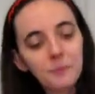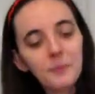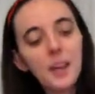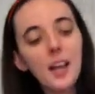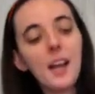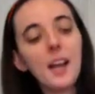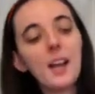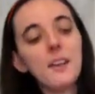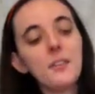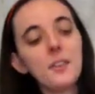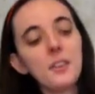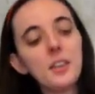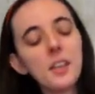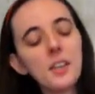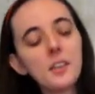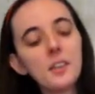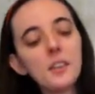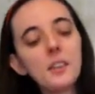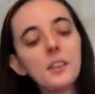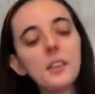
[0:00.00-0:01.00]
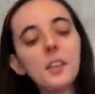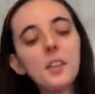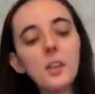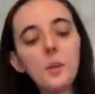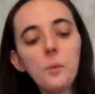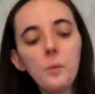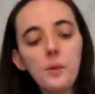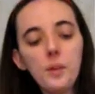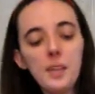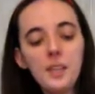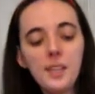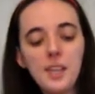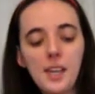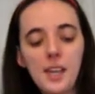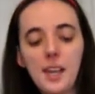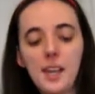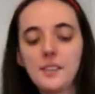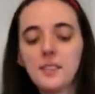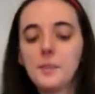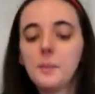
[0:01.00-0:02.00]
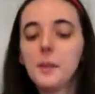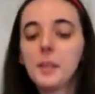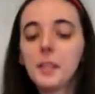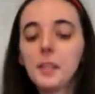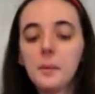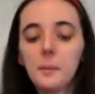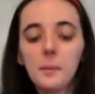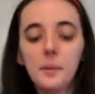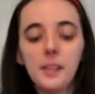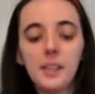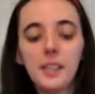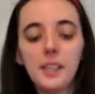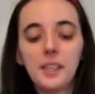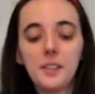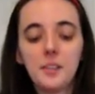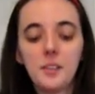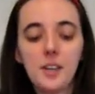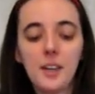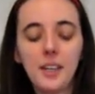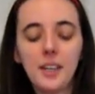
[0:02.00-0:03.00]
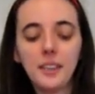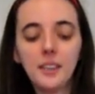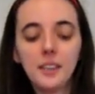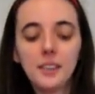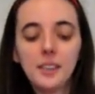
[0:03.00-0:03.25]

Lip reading: I have another one that hasn't been completed yet,